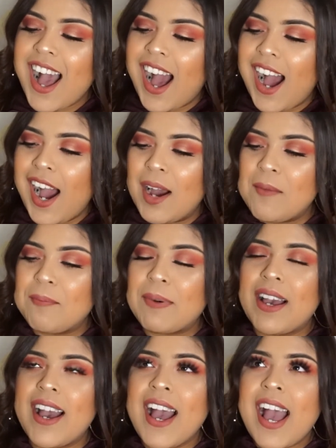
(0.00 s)

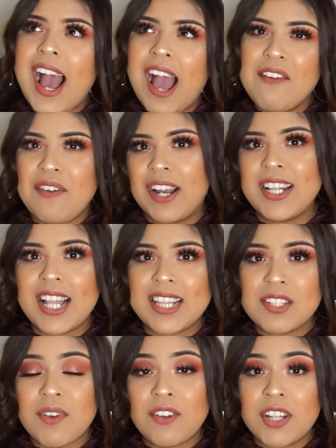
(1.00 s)
But I find that
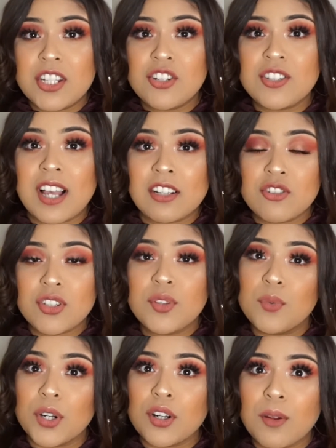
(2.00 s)
these foundations actually
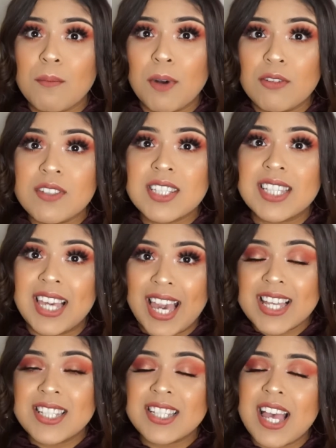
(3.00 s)
work on most
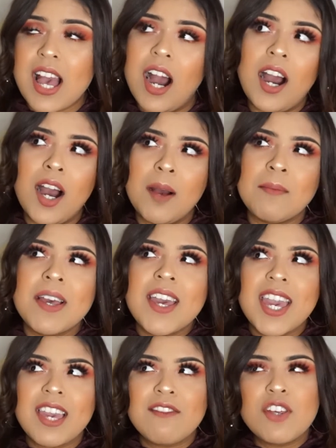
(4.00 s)
skins.
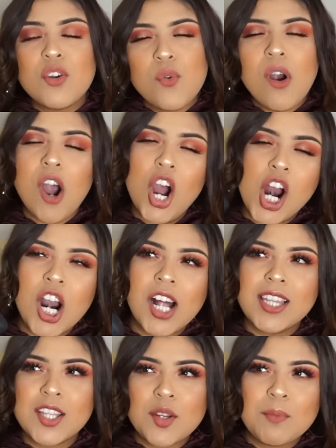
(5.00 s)
If you are
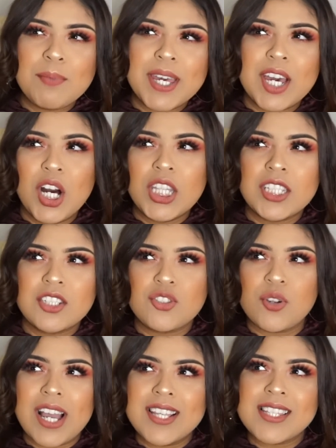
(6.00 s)
a little bit on the
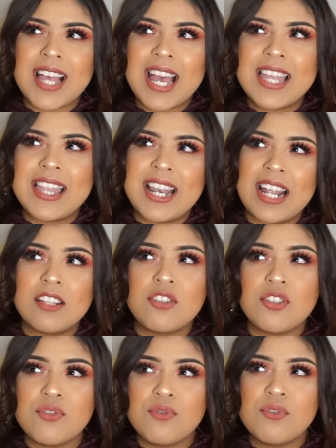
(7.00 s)
dry side, then I
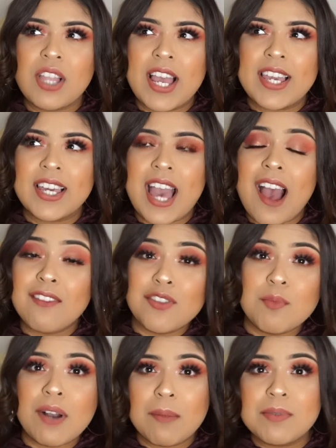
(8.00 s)
do like have to
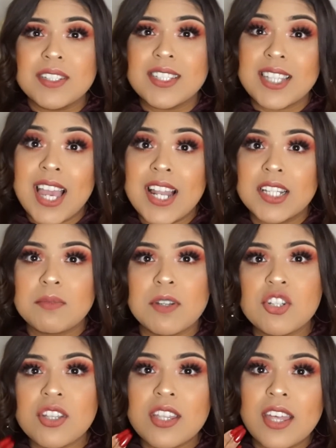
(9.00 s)
prep the skin,
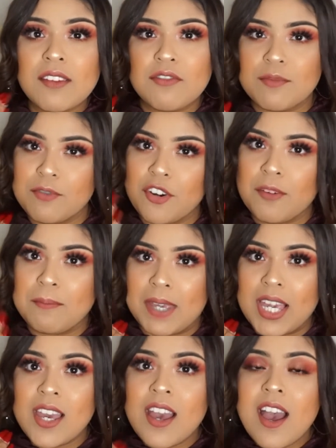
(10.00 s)
especially like for
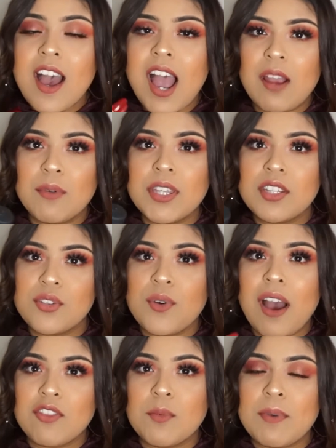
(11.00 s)
me. I really do
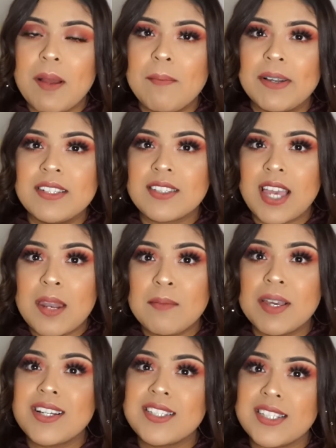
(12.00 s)
have to prep my skin
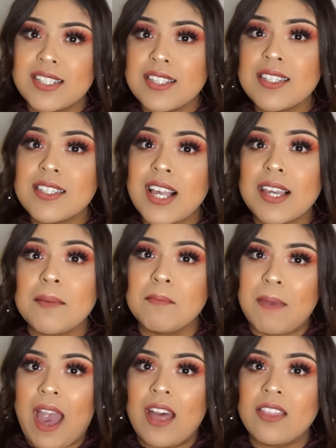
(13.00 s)
because this is like
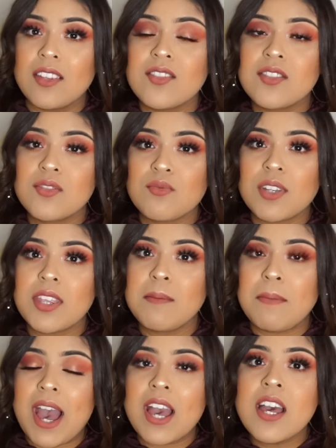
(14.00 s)
matte. This is really
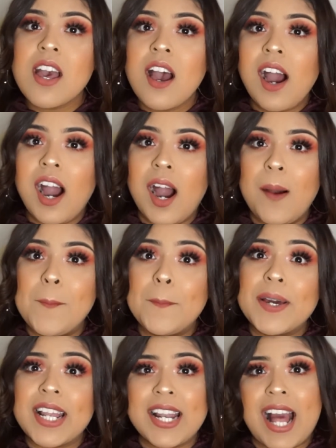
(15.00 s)
matte,
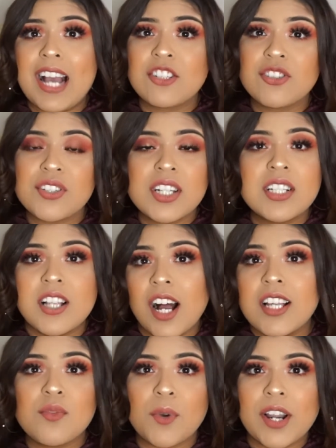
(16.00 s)
but it actually
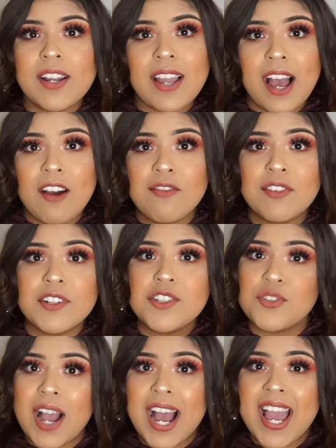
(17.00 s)
does work out for
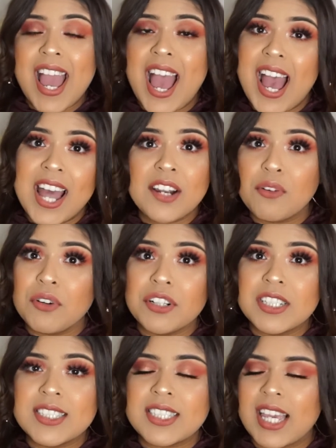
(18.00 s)
dry and
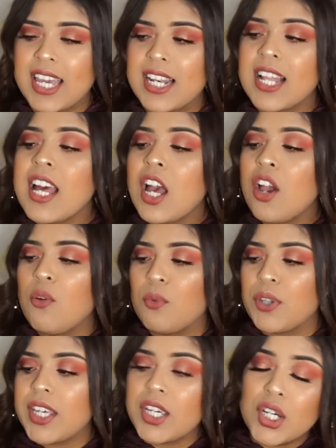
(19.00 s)
oily skin
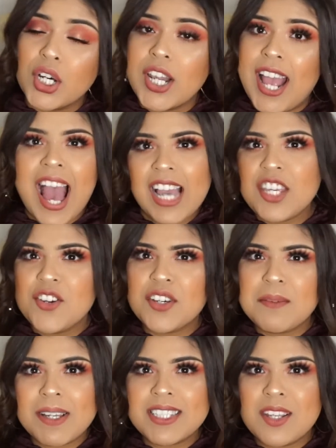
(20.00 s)
really good, and you
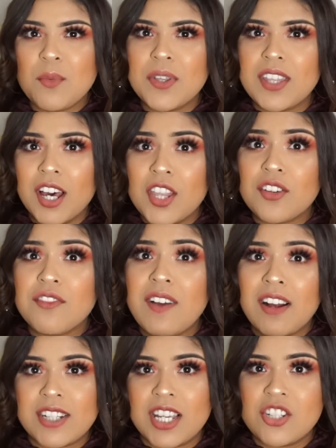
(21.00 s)
can mix it with other
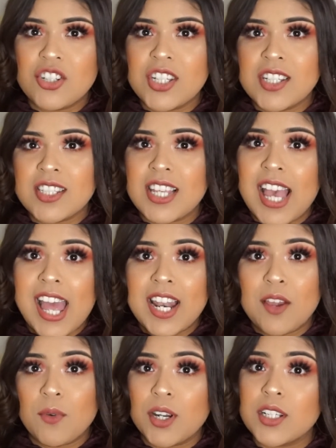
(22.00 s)
foundations and
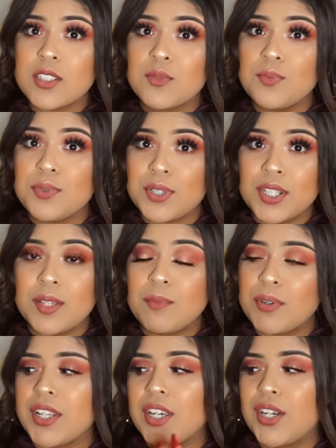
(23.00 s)
it works pretty
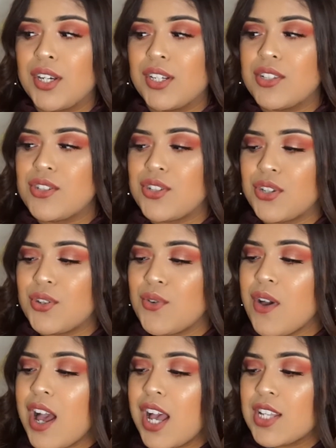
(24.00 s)
good too.
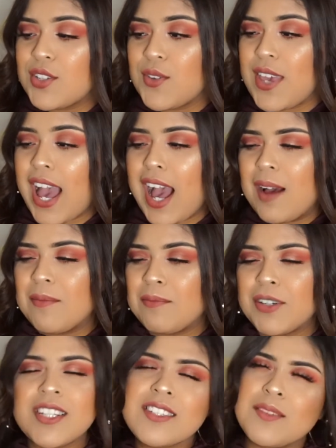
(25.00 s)
So yeah, I'm
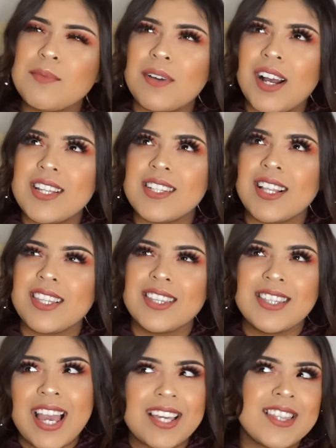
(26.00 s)
pretty surprised I
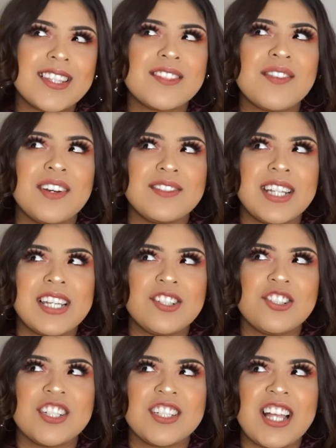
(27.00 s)
like this
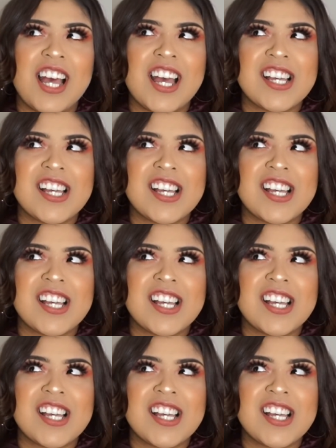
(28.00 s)
foundation.